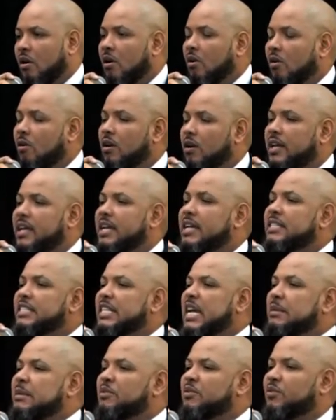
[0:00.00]
Or King
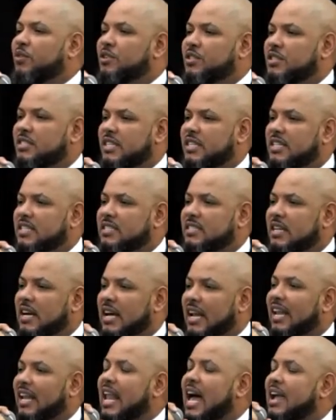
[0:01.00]
James Version says,
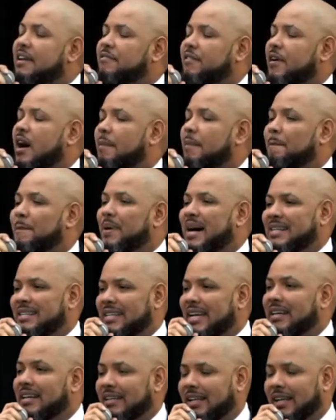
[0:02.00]
life
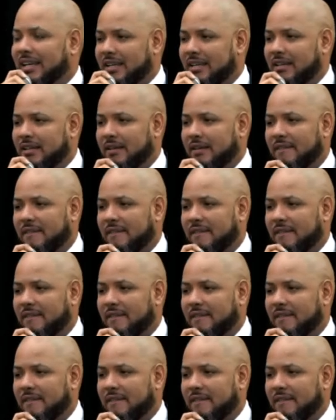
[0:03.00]
abundantly.